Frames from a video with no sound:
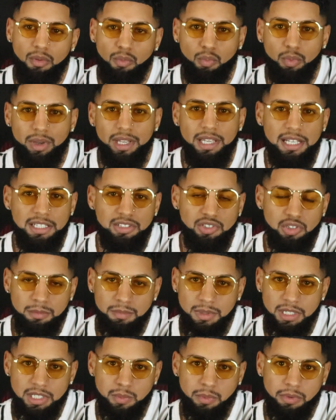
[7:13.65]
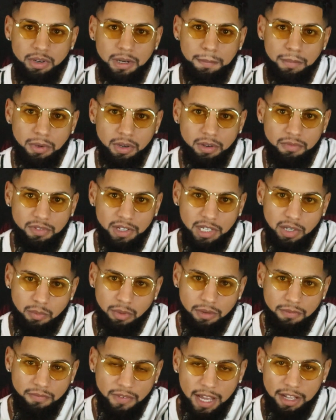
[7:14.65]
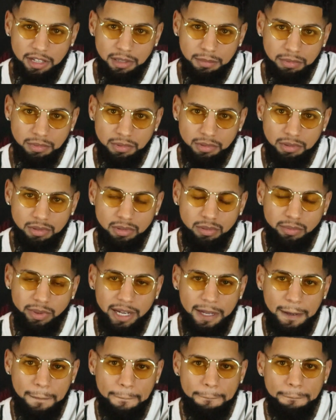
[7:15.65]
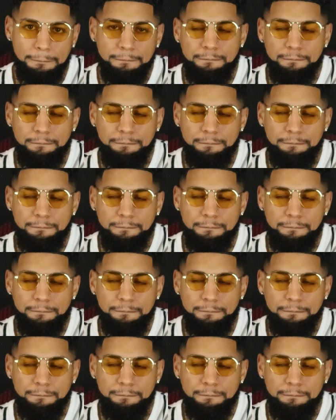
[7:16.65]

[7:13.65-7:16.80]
we as humans, we're imperfect, we're fallible, right?